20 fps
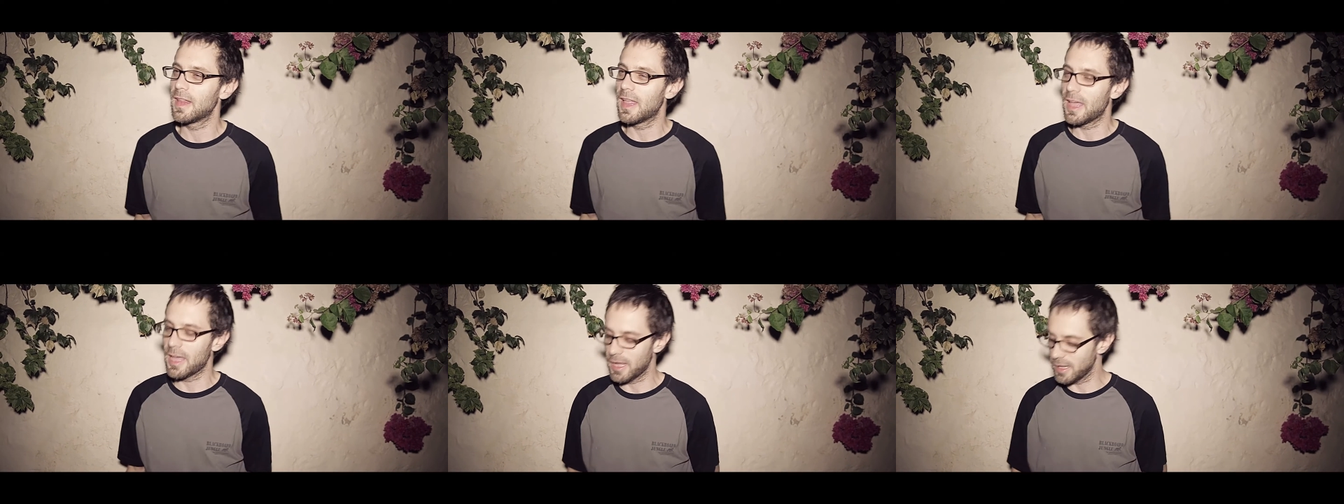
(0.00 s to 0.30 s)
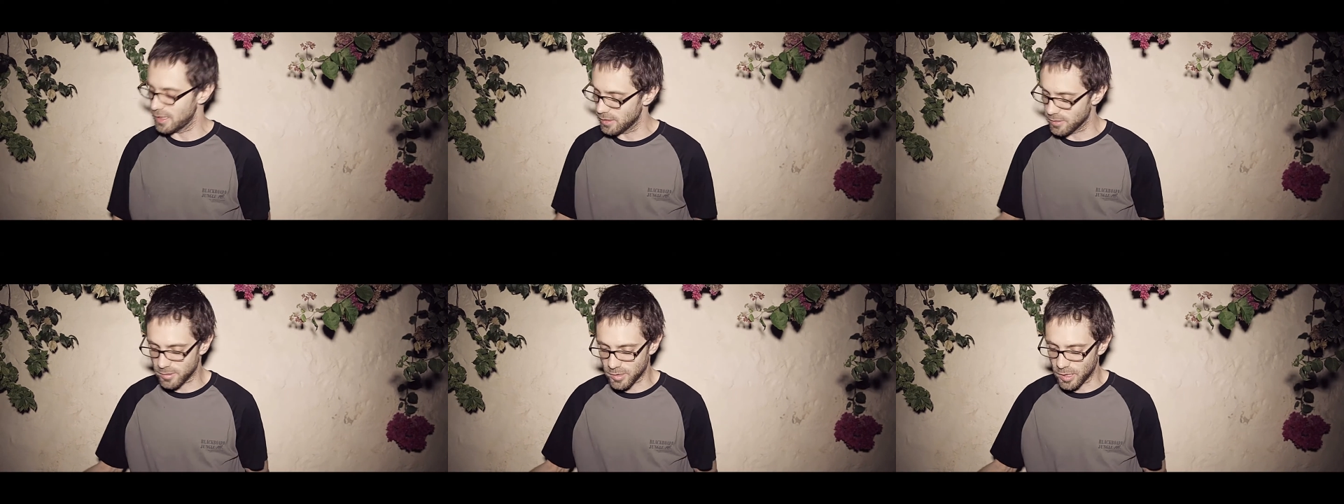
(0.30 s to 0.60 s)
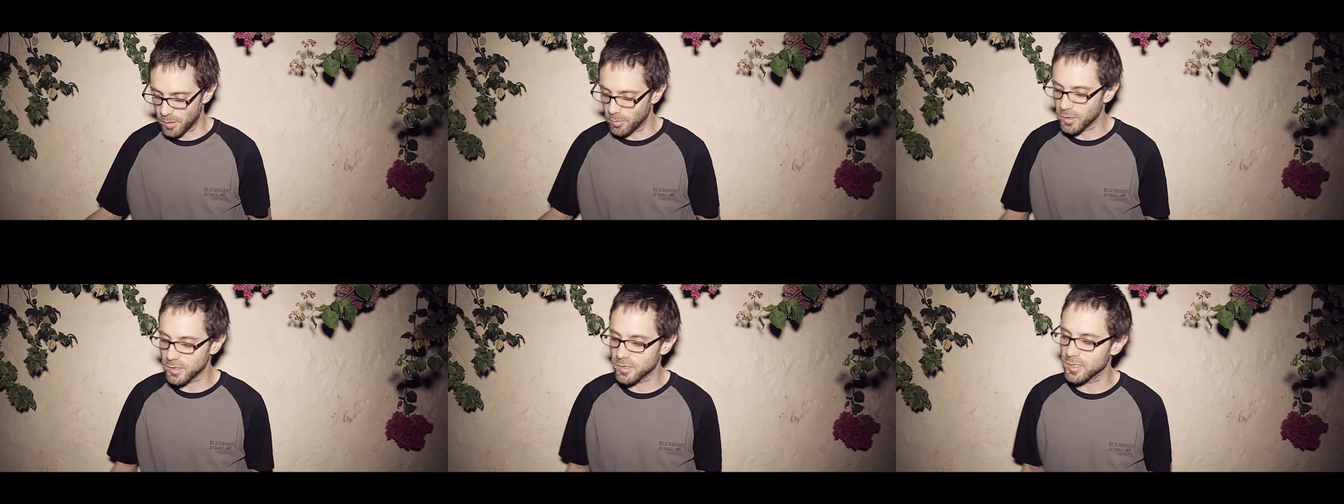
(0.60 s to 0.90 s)
and
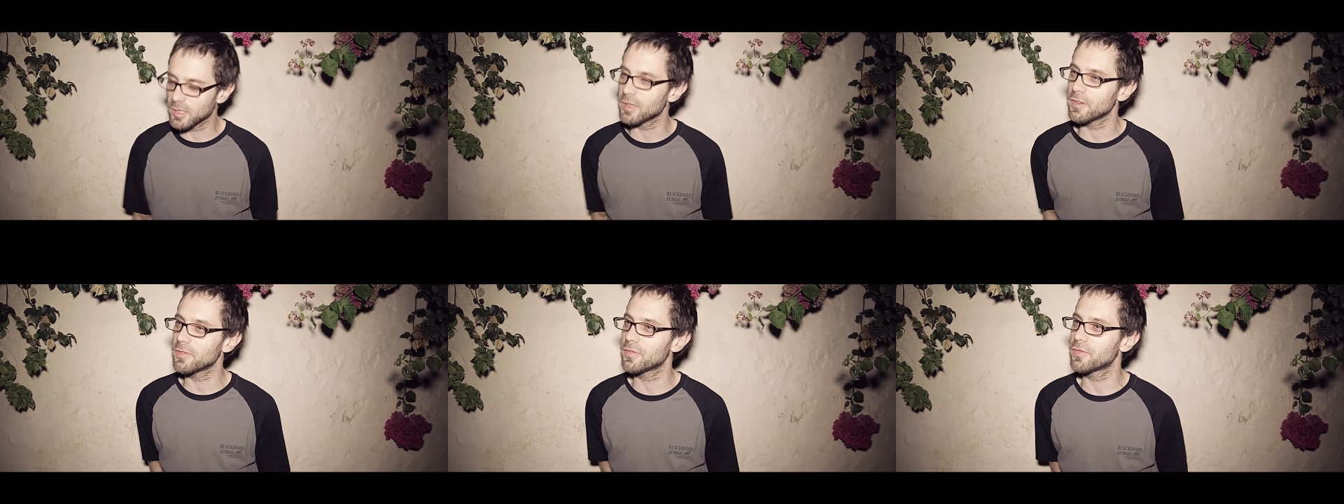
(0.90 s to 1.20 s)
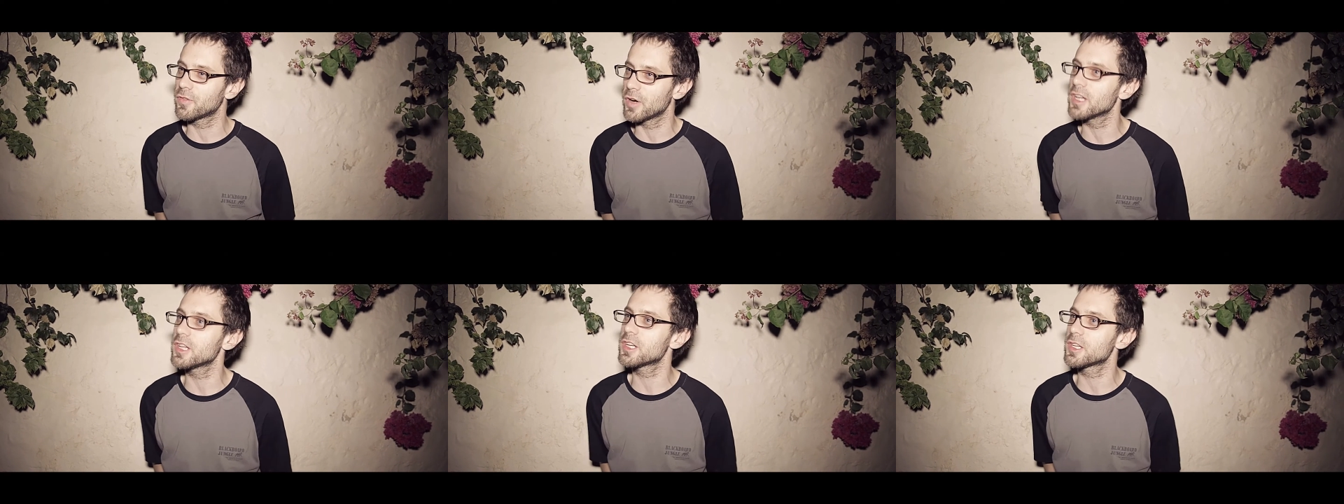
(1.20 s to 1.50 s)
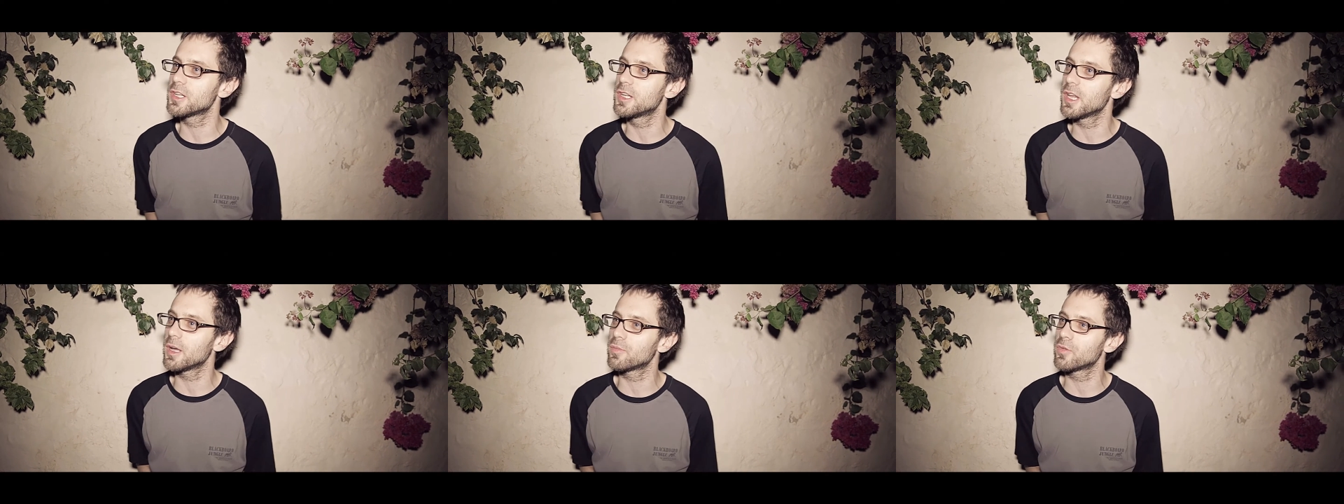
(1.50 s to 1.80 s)
some other
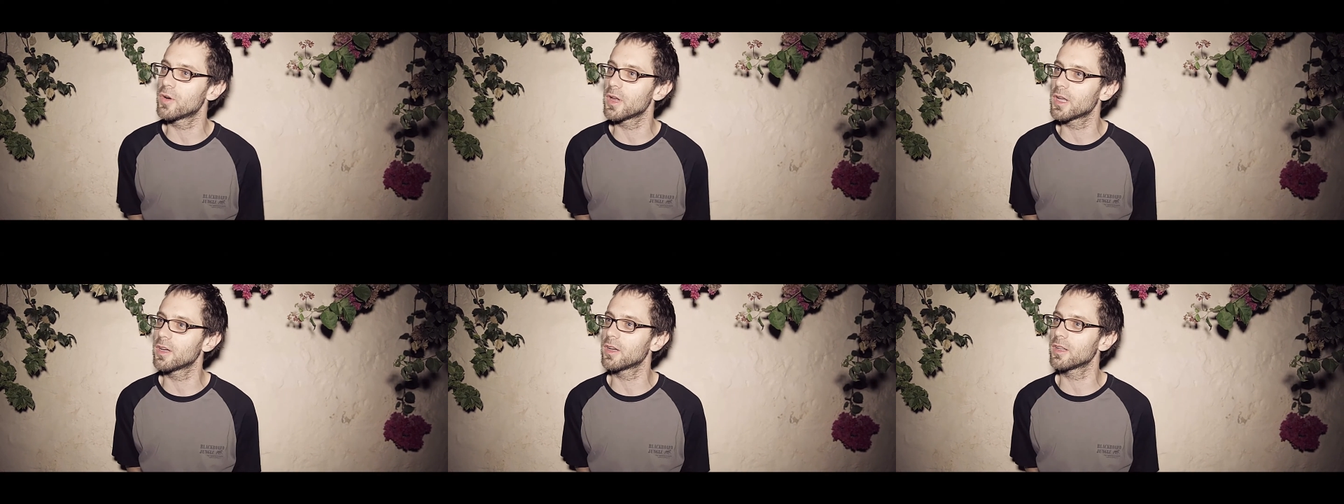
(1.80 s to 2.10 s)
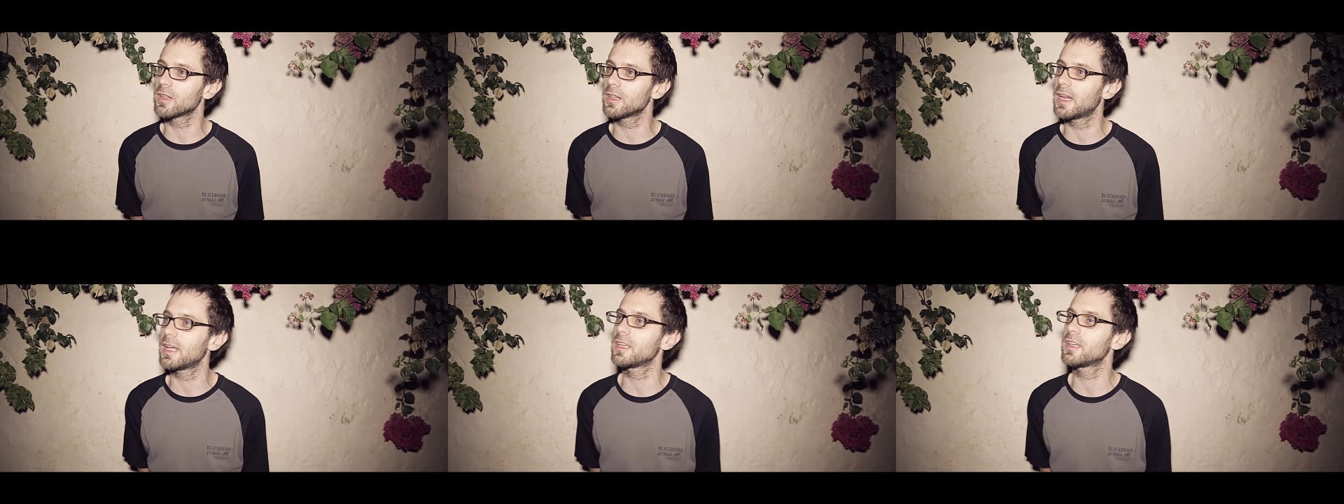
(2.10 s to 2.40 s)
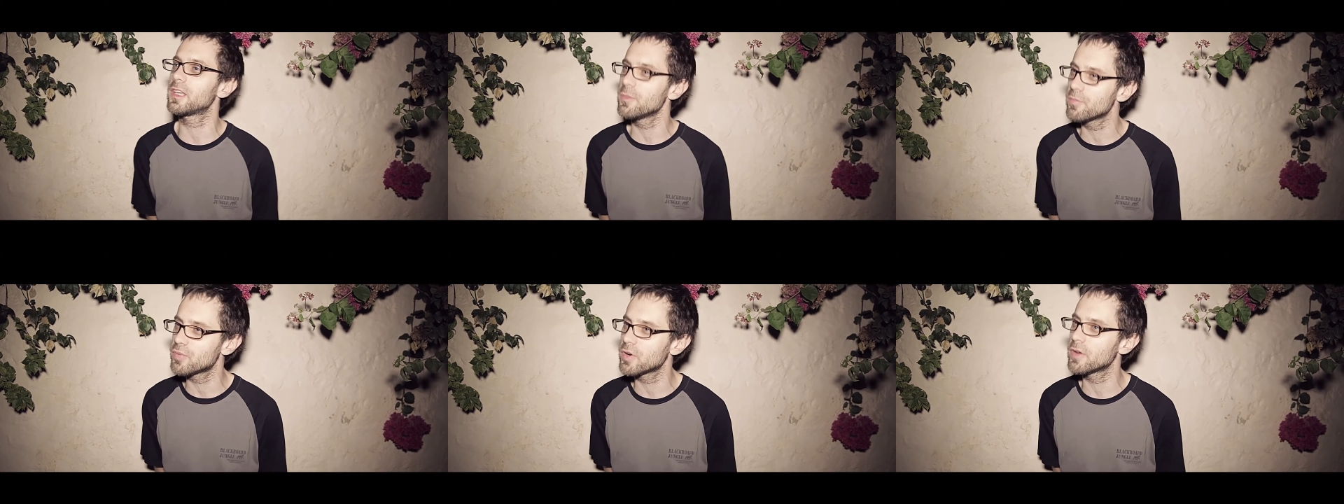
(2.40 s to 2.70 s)
French dub record like
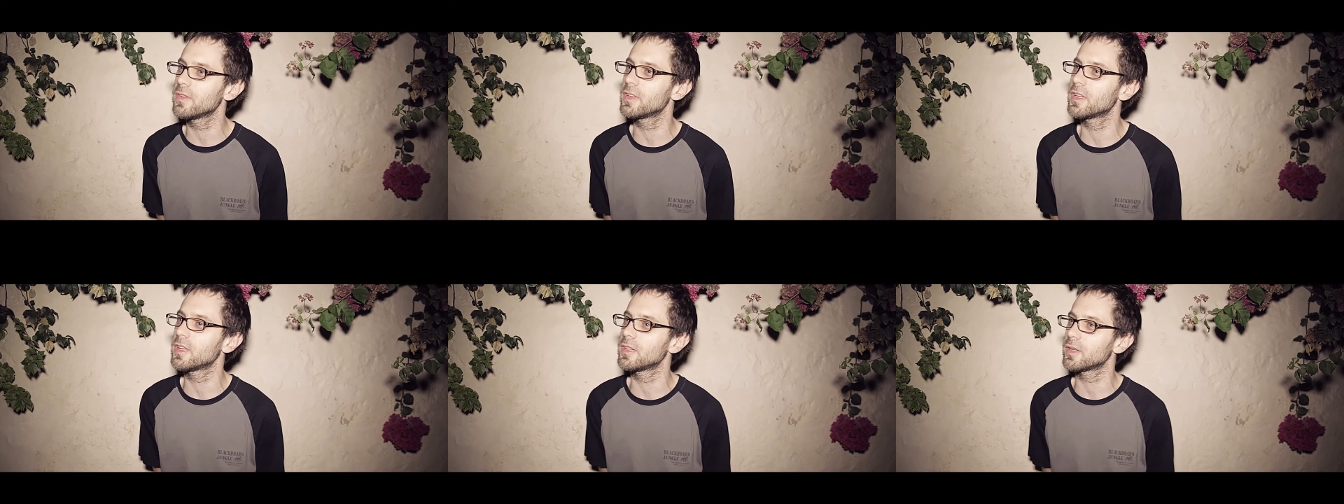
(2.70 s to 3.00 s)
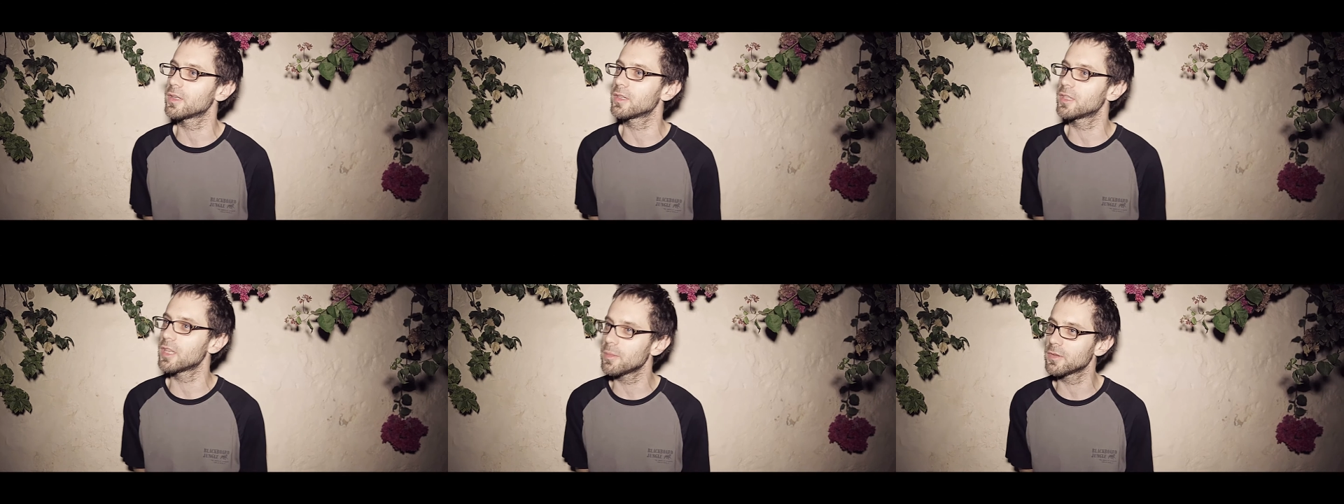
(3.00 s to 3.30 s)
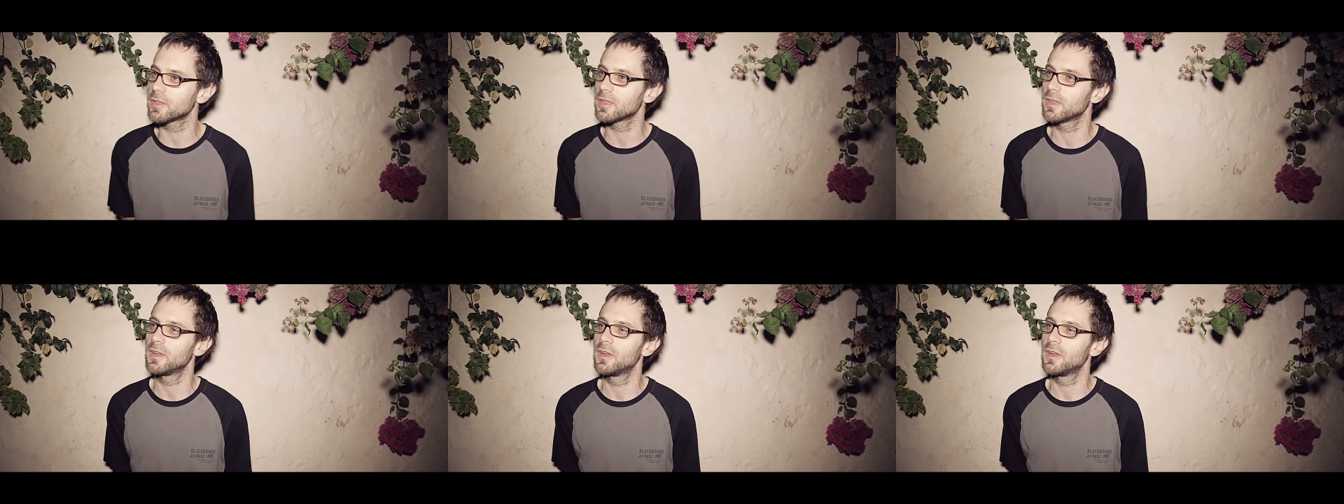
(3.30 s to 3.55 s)
improvisator dubs.